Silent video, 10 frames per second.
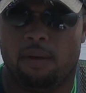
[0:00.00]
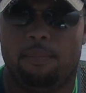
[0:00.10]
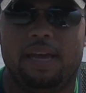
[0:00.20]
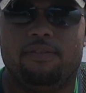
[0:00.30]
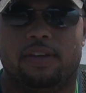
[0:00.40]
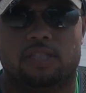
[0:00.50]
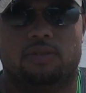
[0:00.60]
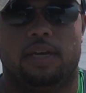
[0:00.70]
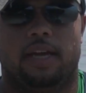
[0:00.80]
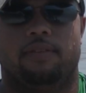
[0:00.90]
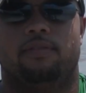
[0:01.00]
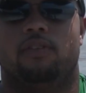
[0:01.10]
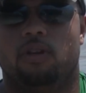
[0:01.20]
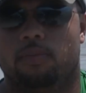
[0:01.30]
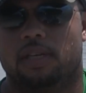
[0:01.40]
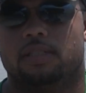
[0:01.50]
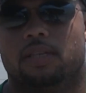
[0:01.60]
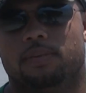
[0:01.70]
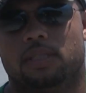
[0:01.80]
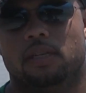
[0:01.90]
bait fishery and for human
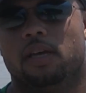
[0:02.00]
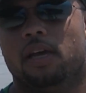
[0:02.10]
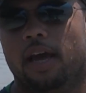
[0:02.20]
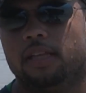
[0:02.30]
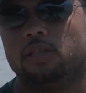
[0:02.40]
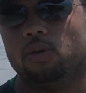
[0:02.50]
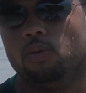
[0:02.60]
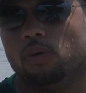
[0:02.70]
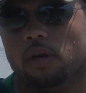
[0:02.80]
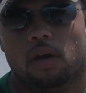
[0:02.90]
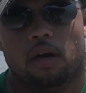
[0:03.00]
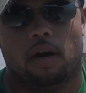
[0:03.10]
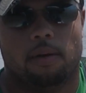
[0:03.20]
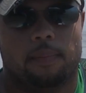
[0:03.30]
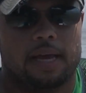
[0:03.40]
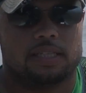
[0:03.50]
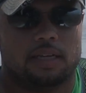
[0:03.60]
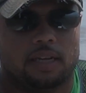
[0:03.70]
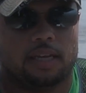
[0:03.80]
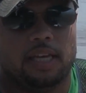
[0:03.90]
consumption, and two, um, as
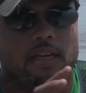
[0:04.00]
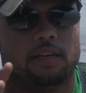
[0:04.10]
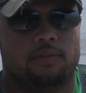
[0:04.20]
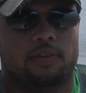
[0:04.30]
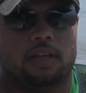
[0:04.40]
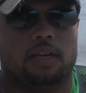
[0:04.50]
a eco, for the